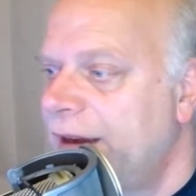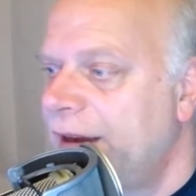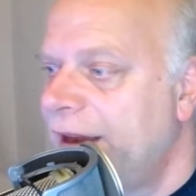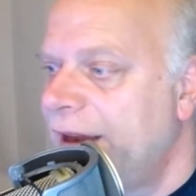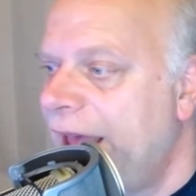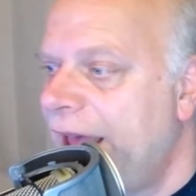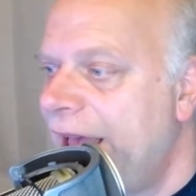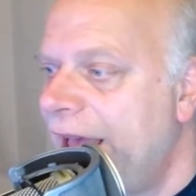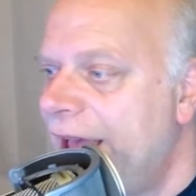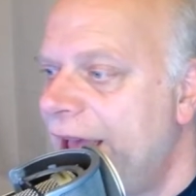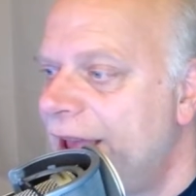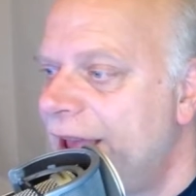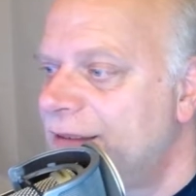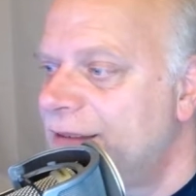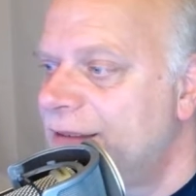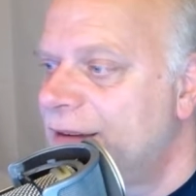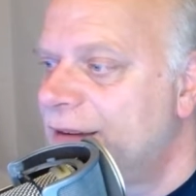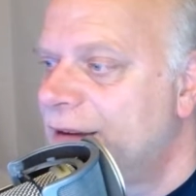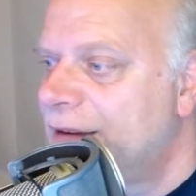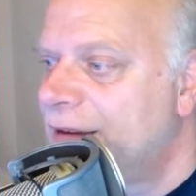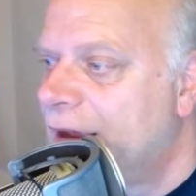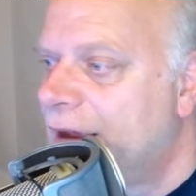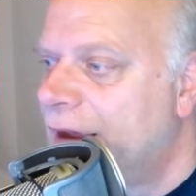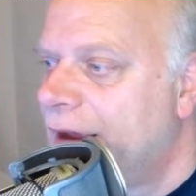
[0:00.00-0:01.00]
that it
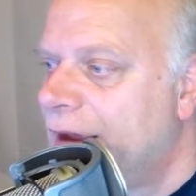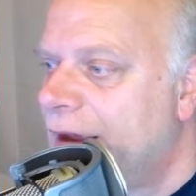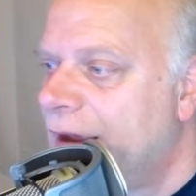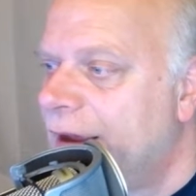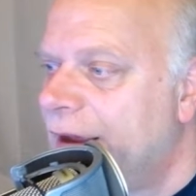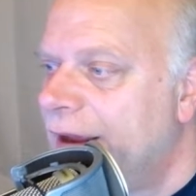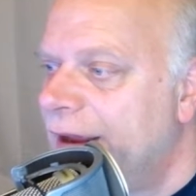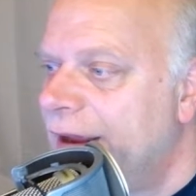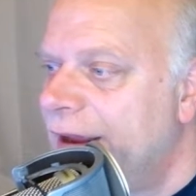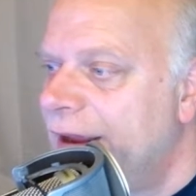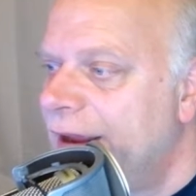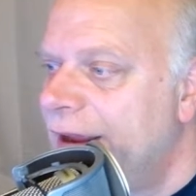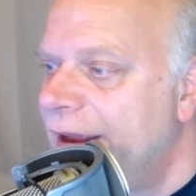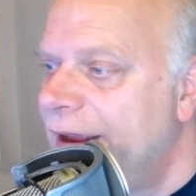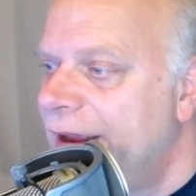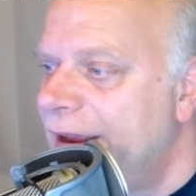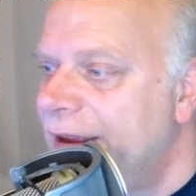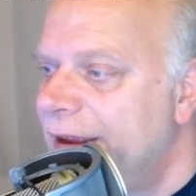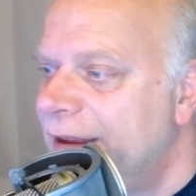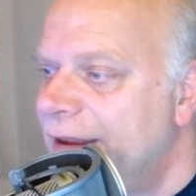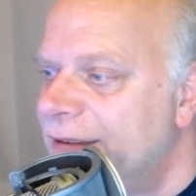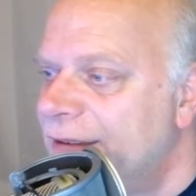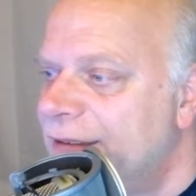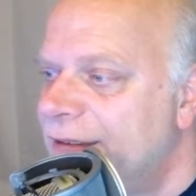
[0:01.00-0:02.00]
has
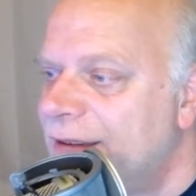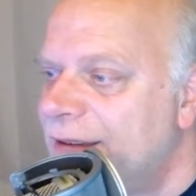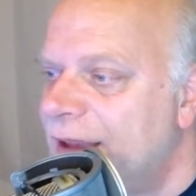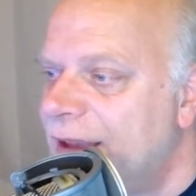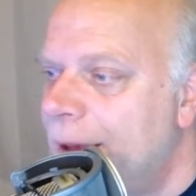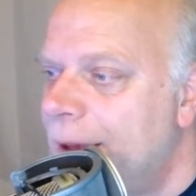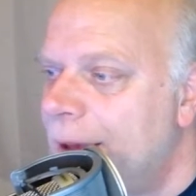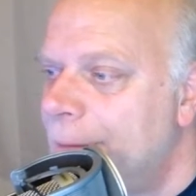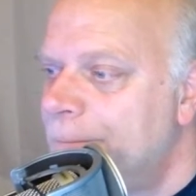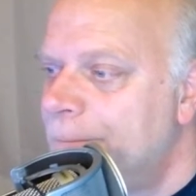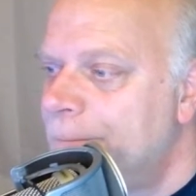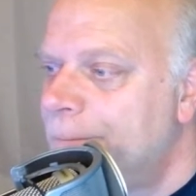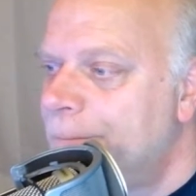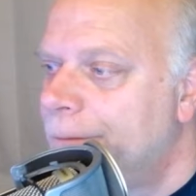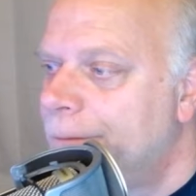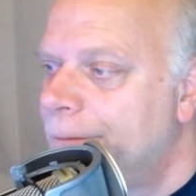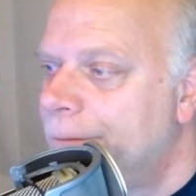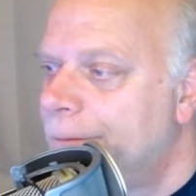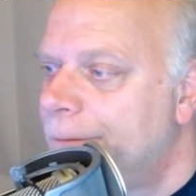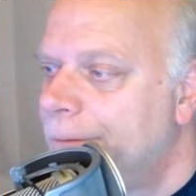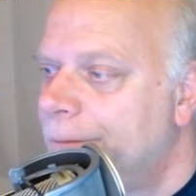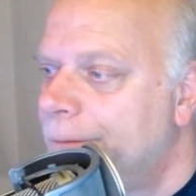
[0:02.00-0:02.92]
is um,